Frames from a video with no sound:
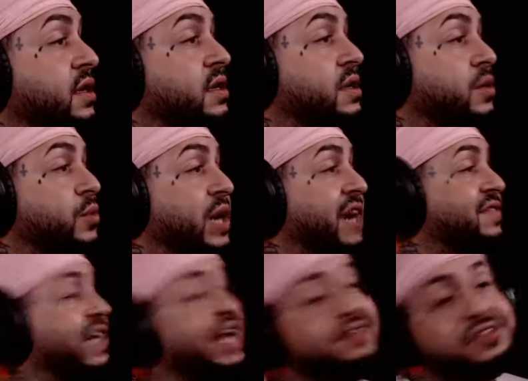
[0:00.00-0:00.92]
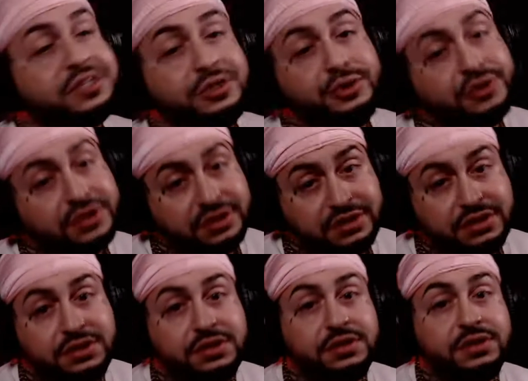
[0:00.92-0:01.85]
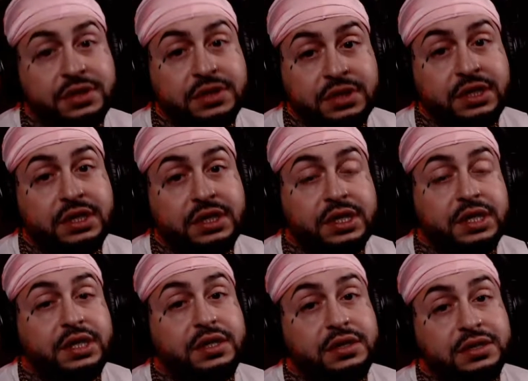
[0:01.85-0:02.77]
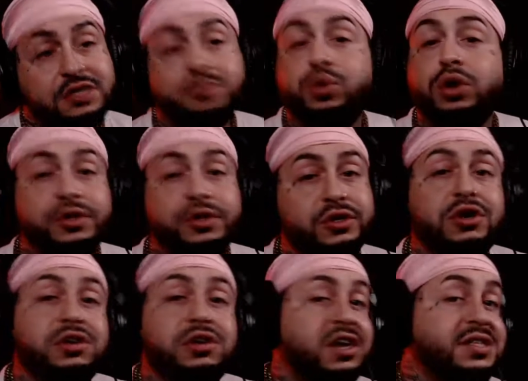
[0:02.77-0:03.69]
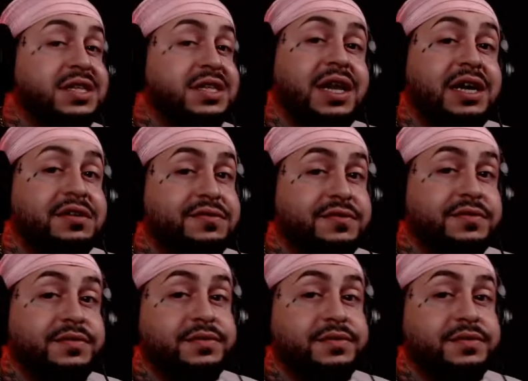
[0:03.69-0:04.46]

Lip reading: We have to have solutions. This poor little girl lost her life.